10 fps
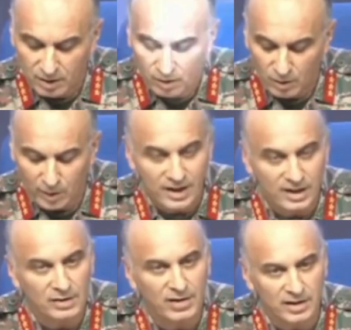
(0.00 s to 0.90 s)
while there
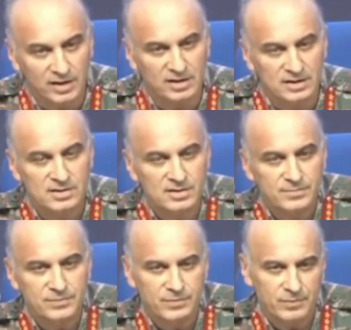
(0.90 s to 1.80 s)
were others
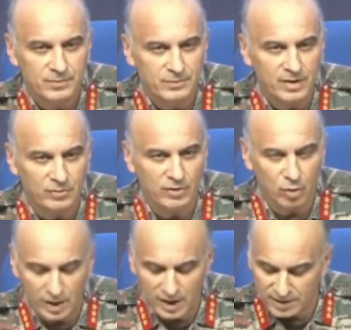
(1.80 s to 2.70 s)
that were
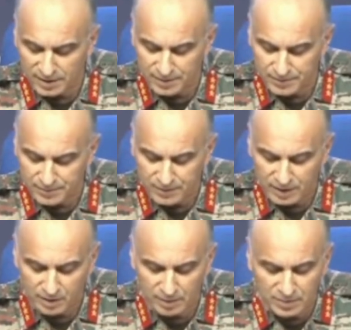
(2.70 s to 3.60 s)
located in
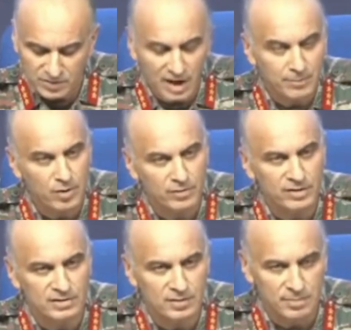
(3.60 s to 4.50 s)
the Punjab province
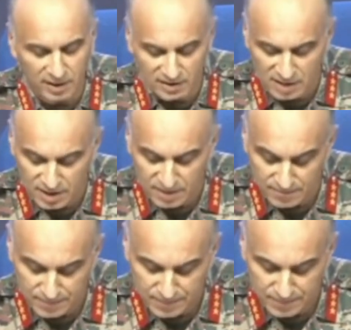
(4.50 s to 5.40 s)
in Pakistan.
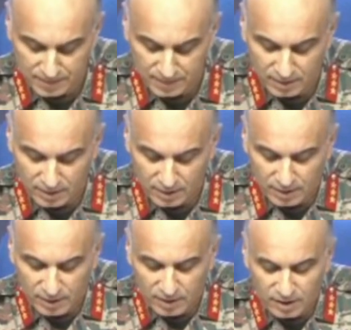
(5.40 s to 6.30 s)

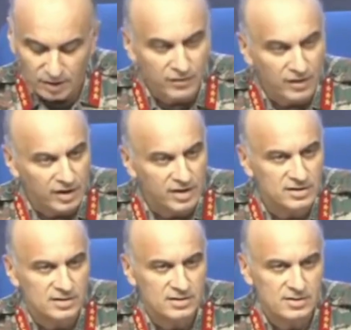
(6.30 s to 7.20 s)

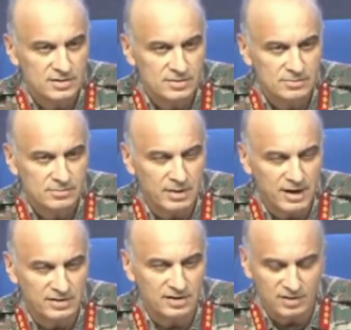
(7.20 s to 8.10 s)
Nefarious
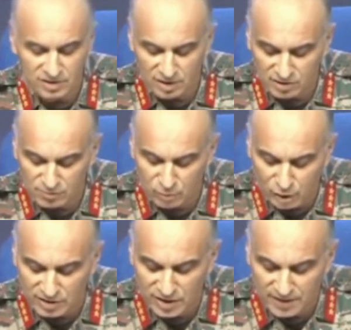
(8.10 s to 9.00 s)
places such as
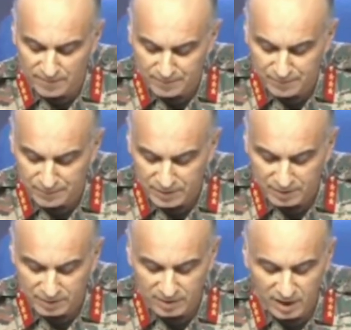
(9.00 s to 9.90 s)
Muridke,
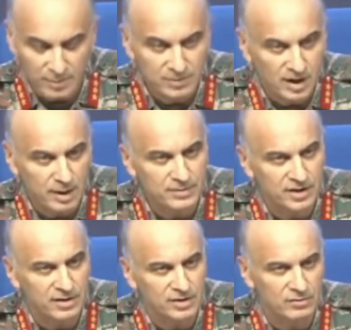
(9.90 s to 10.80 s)
the hub
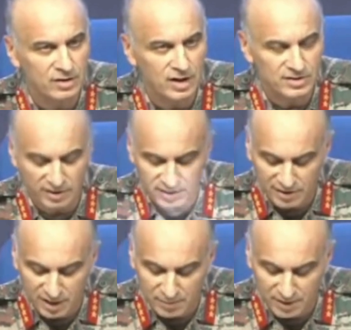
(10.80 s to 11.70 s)
center of the
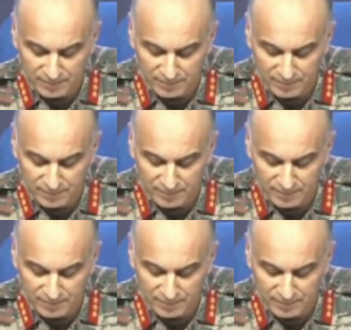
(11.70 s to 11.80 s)
Lashkar-e-Taiba,